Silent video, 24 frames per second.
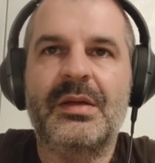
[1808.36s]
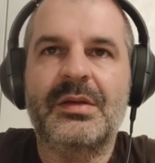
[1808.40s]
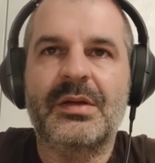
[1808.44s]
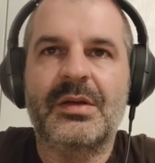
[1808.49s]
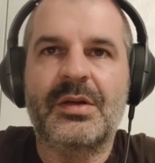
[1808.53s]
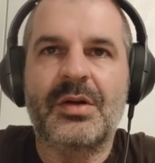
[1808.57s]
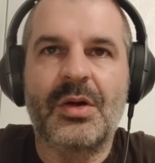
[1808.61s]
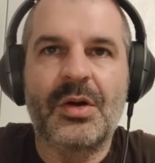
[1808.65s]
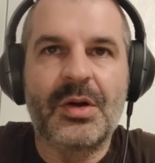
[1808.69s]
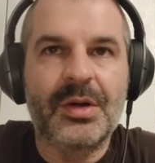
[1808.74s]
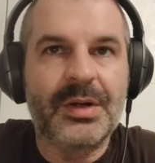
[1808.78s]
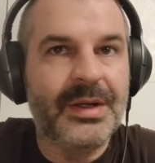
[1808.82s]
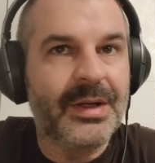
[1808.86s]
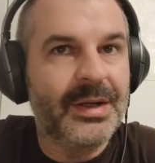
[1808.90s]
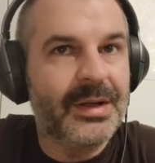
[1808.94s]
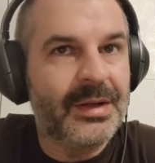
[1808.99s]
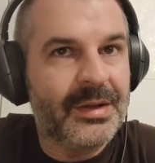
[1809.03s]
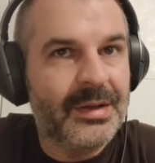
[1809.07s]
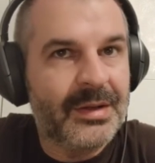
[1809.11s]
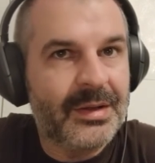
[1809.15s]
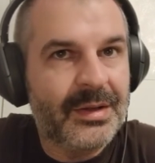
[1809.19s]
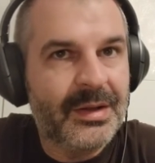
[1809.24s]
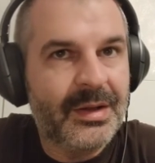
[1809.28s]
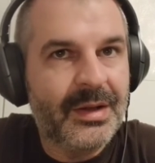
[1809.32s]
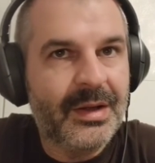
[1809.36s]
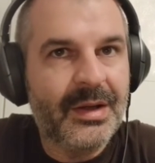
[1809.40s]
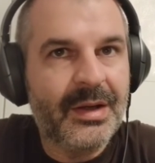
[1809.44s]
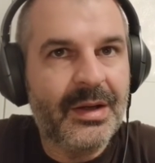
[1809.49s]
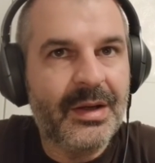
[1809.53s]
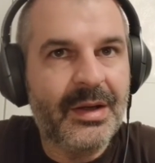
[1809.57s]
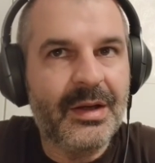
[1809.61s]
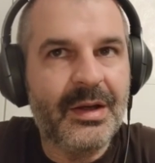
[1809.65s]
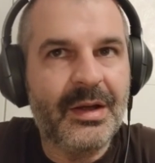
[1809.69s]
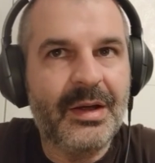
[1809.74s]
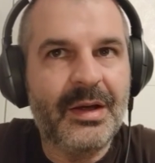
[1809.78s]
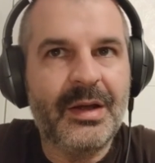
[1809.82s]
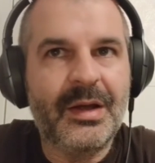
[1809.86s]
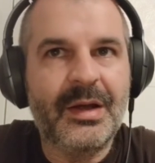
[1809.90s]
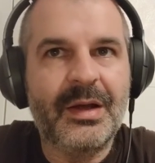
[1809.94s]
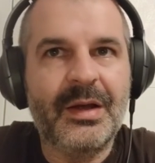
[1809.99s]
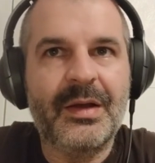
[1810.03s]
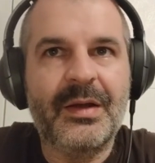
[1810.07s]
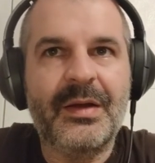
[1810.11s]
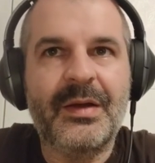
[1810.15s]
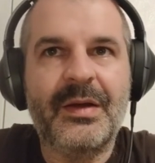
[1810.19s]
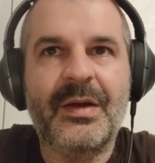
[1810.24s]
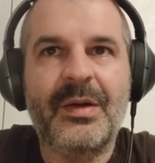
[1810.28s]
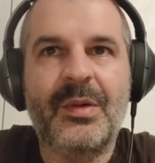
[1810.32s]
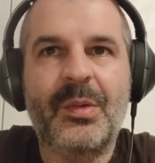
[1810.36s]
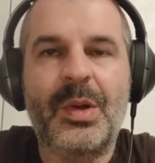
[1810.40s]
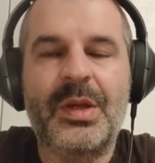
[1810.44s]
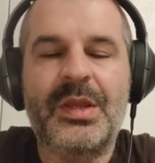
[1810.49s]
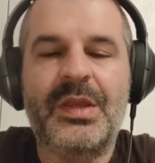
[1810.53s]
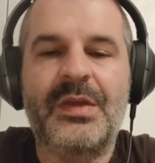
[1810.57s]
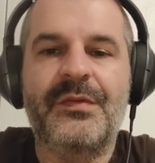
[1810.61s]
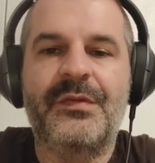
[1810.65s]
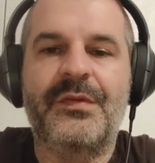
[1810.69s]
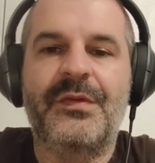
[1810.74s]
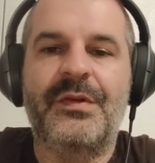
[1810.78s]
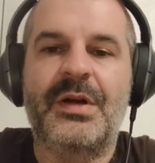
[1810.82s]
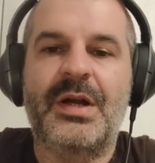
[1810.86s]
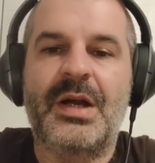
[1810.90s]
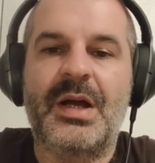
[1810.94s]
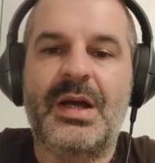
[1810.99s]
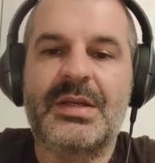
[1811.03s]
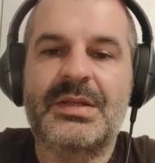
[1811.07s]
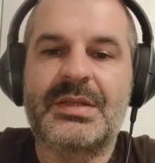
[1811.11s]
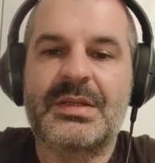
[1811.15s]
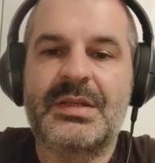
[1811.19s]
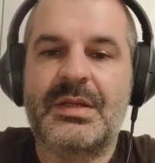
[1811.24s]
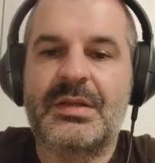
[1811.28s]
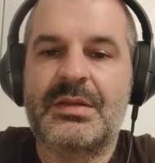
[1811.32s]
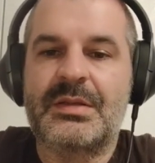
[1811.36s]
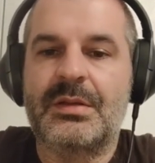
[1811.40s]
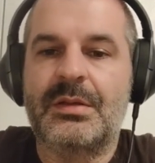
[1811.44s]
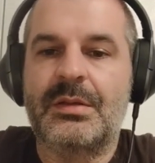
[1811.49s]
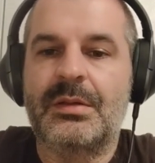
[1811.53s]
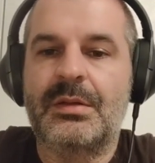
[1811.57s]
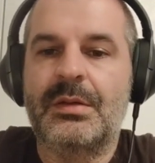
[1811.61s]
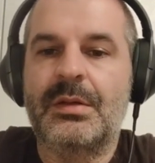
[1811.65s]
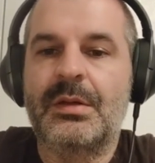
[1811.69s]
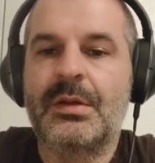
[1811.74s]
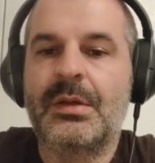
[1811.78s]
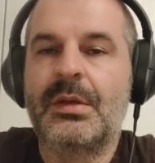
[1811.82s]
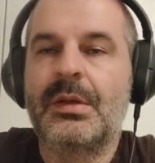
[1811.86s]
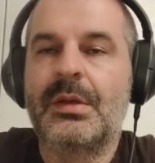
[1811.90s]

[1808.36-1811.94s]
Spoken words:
corner waiting for us. So